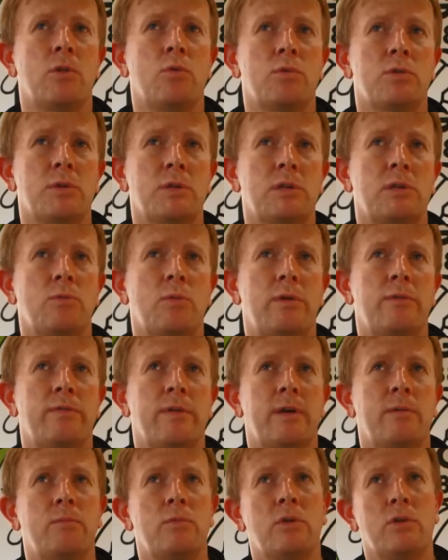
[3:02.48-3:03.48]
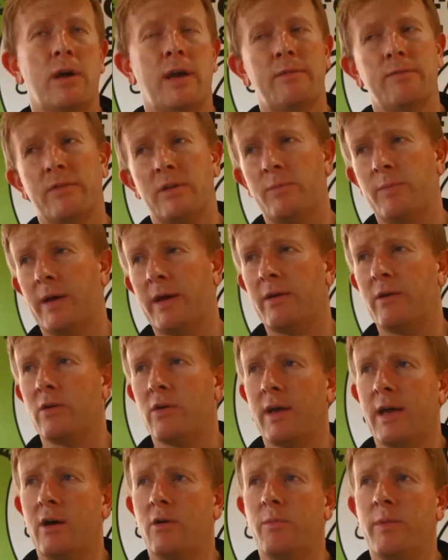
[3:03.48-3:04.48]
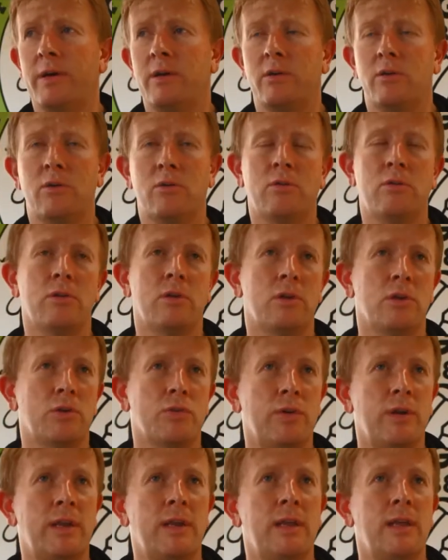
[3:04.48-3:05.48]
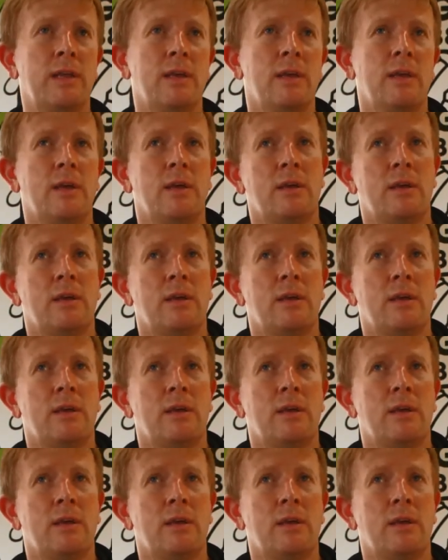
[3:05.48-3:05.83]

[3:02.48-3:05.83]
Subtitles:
especially with you've got Anthony Barry, you've got Al Bangura, you've got Greeny,